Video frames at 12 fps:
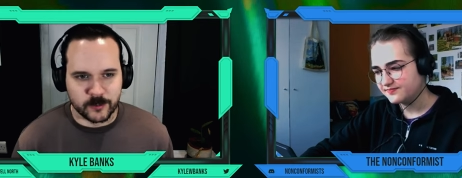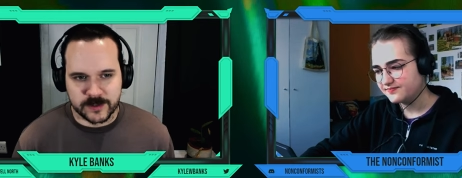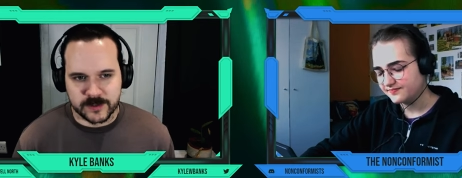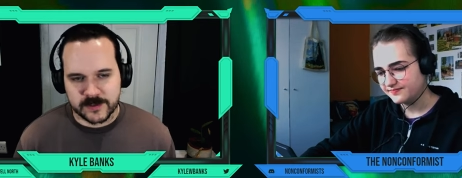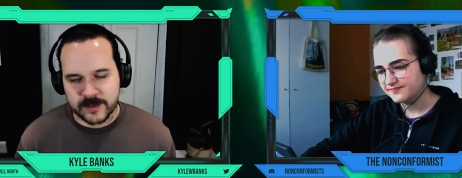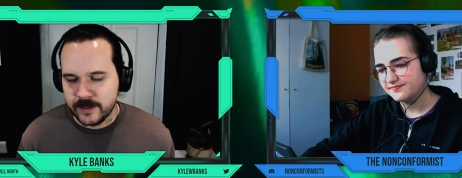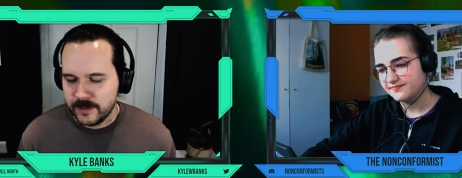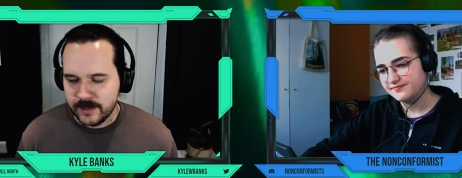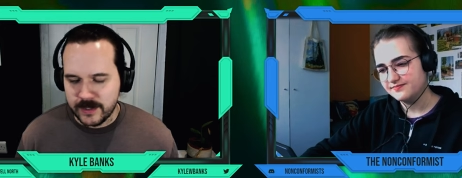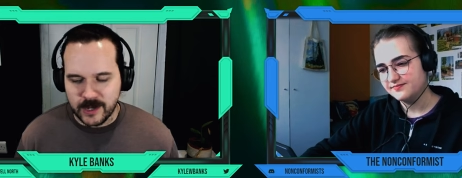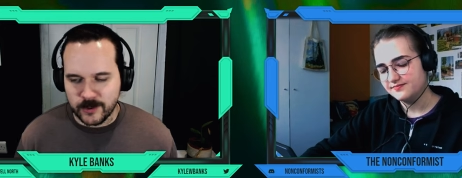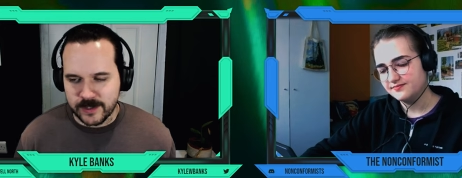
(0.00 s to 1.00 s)
Speaker 1: It was,
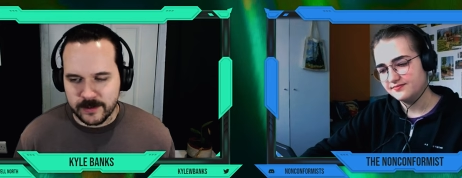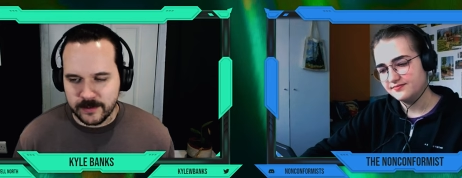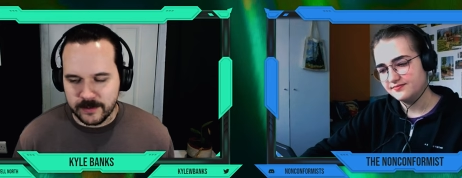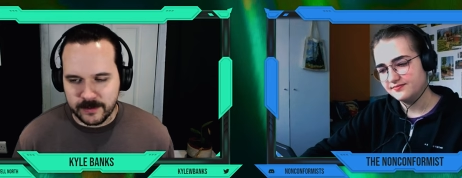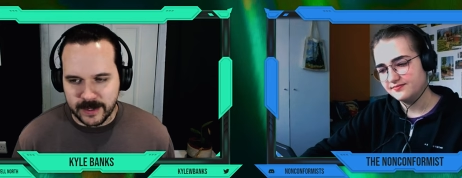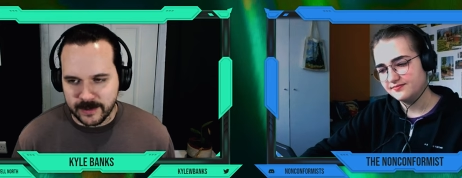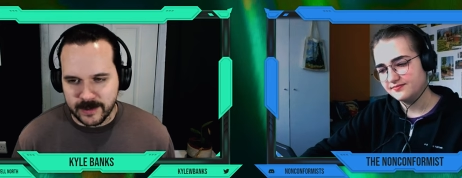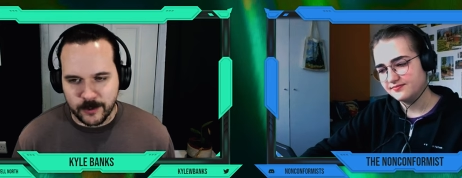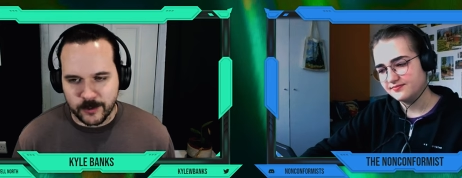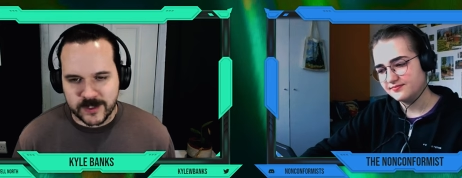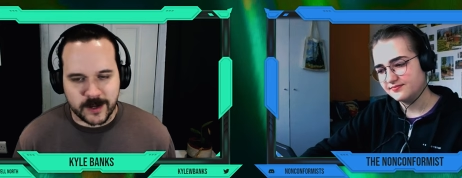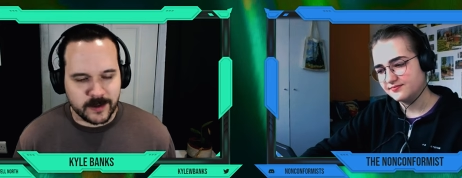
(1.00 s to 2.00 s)
I was, yeah,
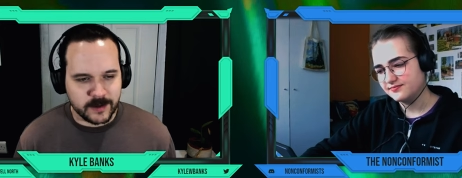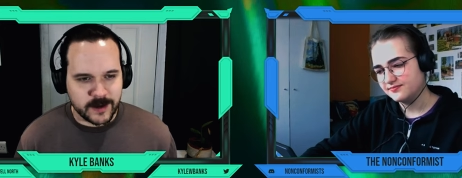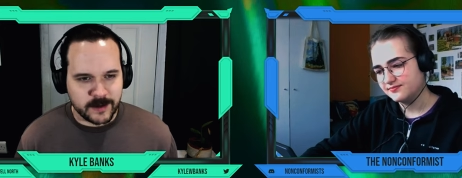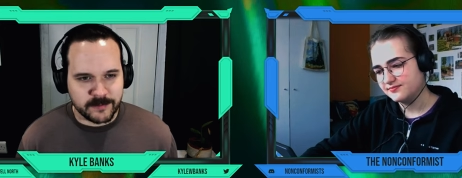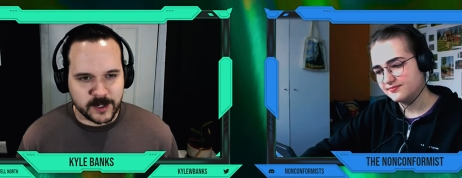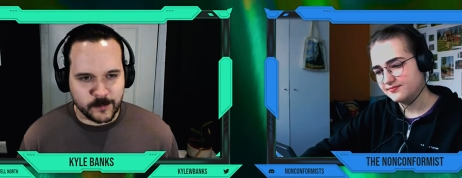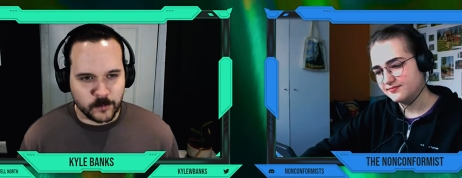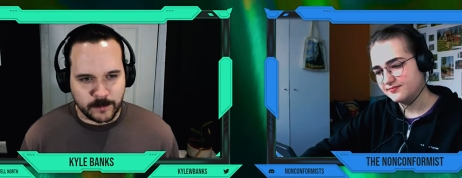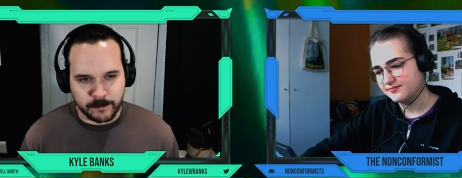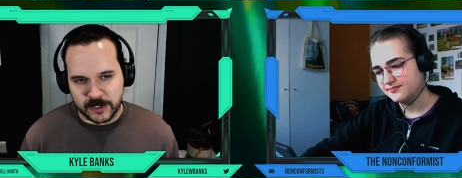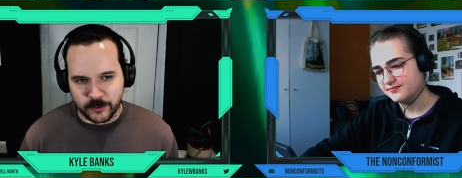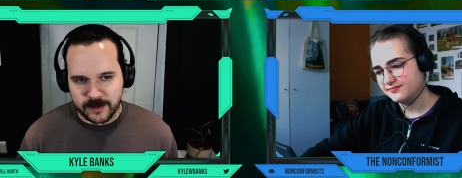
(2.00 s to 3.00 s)
I was not, I'm not fun
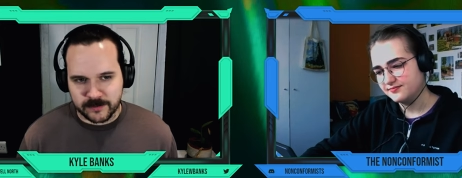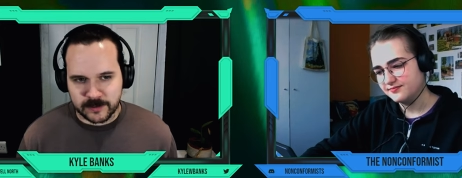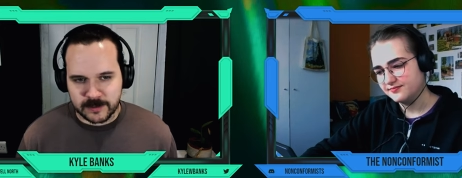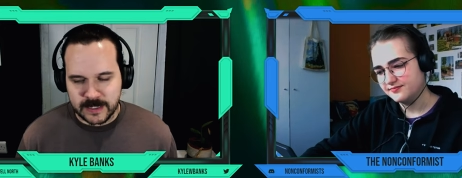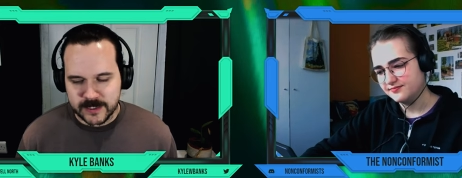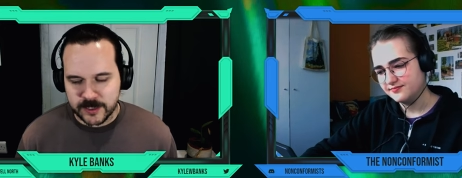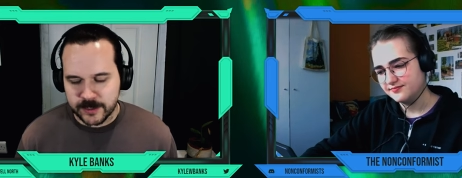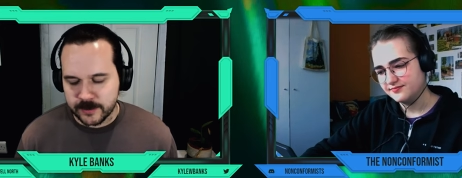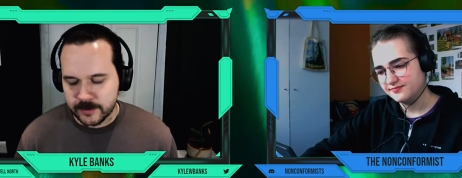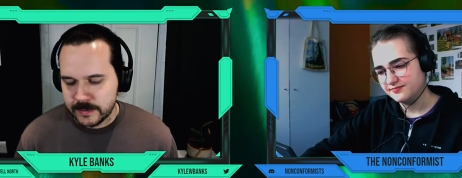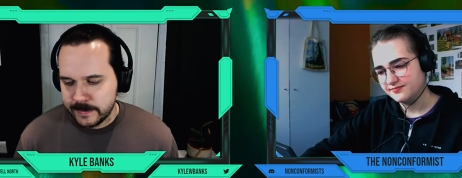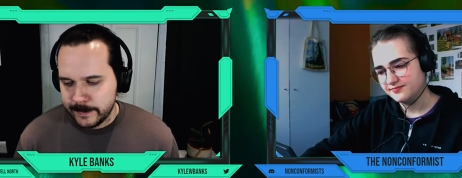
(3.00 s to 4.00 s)
to be around for the last
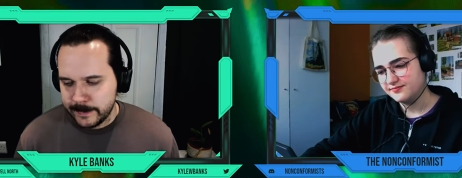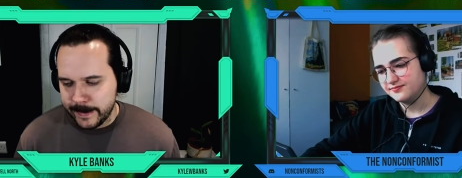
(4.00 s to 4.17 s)
year.